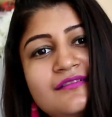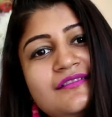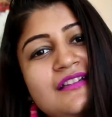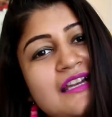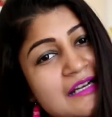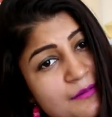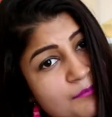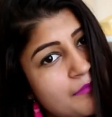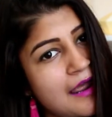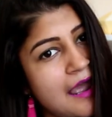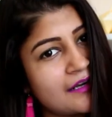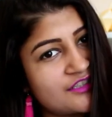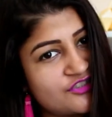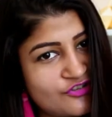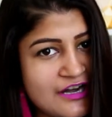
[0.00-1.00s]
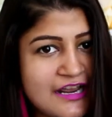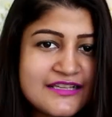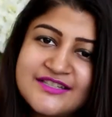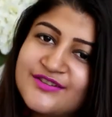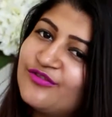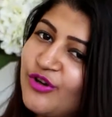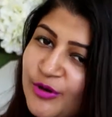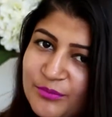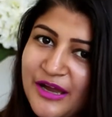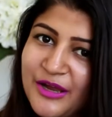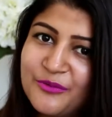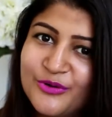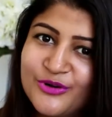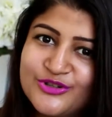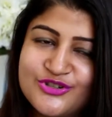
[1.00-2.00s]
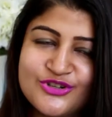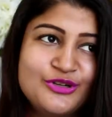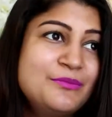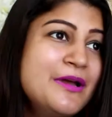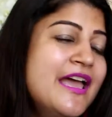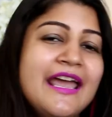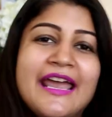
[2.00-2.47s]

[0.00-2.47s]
little black dress from my wardrobe,